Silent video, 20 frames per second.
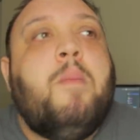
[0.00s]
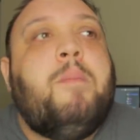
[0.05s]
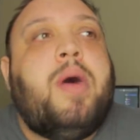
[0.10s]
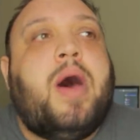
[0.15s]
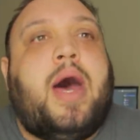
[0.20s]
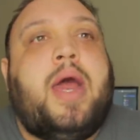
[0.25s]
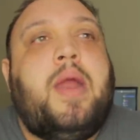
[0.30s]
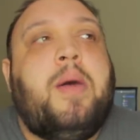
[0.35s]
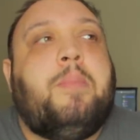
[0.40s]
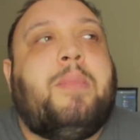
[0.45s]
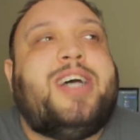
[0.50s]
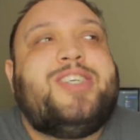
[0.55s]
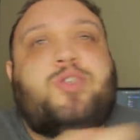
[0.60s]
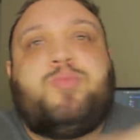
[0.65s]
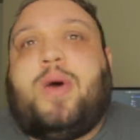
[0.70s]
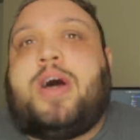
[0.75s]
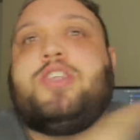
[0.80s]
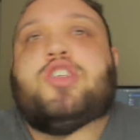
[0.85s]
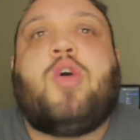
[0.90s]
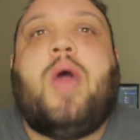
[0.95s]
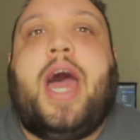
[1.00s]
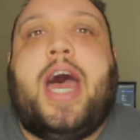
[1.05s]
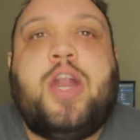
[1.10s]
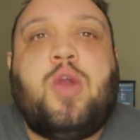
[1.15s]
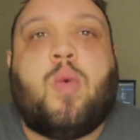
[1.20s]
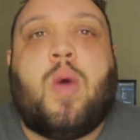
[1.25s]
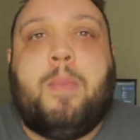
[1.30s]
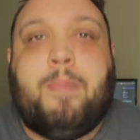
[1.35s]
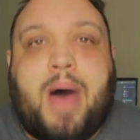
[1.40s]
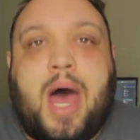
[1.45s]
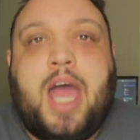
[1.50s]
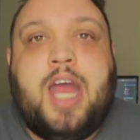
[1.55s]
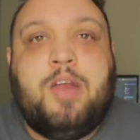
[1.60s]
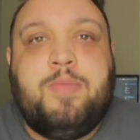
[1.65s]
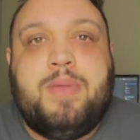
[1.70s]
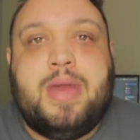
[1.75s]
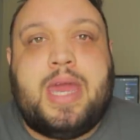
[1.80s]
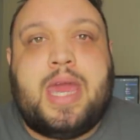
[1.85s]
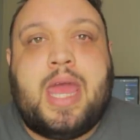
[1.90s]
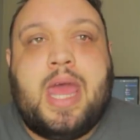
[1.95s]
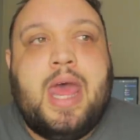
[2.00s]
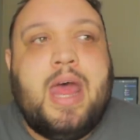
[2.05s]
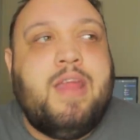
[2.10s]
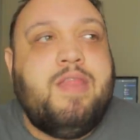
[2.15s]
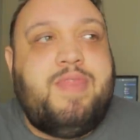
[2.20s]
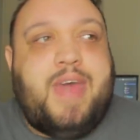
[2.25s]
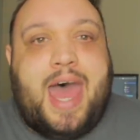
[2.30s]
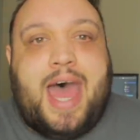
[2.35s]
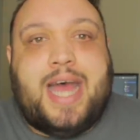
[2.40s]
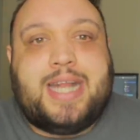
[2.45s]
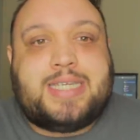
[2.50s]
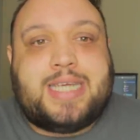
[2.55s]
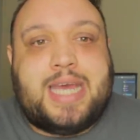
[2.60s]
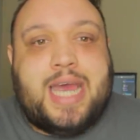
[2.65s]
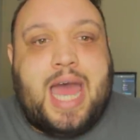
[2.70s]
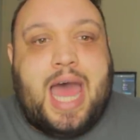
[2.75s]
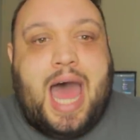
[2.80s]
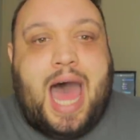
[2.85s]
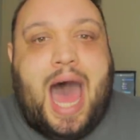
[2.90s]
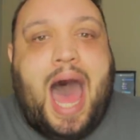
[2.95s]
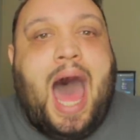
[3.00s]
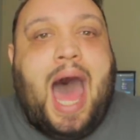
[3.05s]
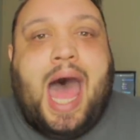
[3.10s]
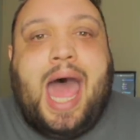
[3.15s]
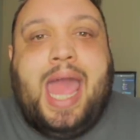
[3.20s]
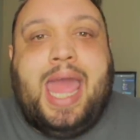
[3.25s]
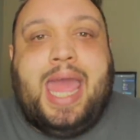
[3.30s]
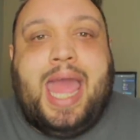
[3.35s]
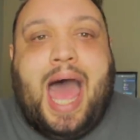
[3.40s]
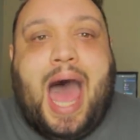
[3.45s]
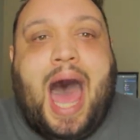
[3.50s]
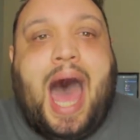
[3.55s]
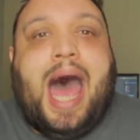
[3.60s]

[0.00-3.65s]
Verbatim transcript: but my sponsor had to remind me that I,